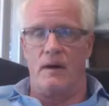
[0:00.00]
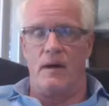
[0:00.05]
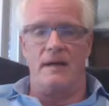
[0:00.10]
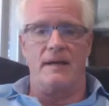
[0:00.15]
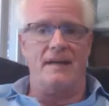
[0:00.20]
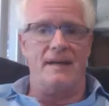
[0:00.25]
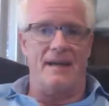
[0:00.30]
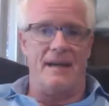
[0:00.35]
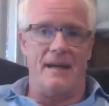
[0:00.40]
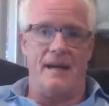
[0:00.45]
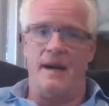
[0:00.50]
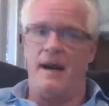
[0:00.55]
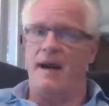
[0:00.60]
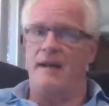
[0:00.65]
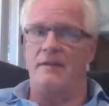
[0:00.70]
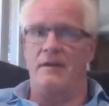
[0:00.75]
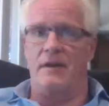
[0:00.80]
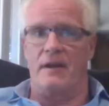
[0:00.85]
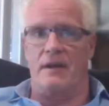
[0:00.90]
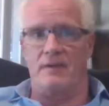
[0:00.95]
Again,
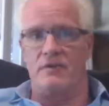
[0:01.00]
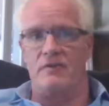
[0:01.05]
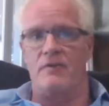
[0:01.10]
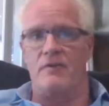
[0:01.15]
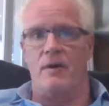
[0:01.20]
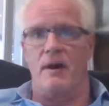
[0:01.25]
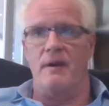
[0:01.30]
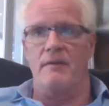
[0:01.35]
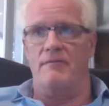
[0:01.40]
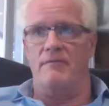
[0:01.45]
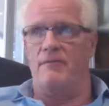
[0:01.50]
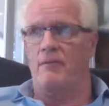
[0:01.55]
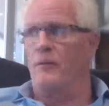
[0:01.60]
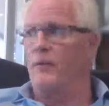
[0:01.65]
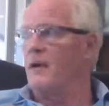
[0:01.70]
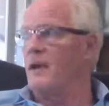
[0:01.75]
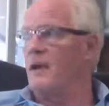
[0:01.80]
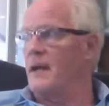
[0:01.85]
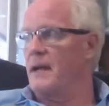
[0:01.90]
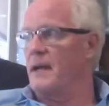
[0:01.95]
I think it's great
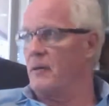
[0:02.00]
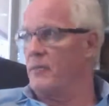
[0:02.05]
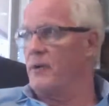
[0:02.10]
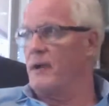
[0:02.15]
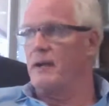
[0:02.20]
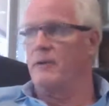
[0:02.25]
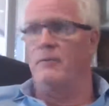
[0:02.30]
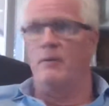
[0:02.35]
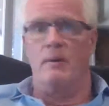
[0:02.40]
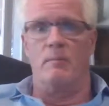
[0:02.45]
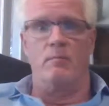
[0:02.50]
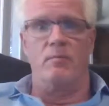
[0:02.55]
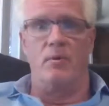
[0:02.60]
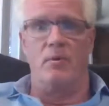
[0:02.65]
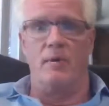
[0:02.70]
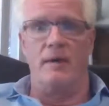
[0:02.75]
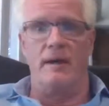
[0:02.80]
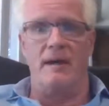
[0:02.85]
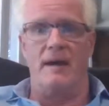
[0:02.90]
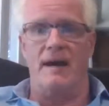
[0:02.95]
for like a regular
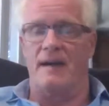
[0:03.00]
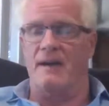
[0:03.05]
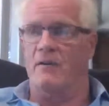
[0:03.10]
employee.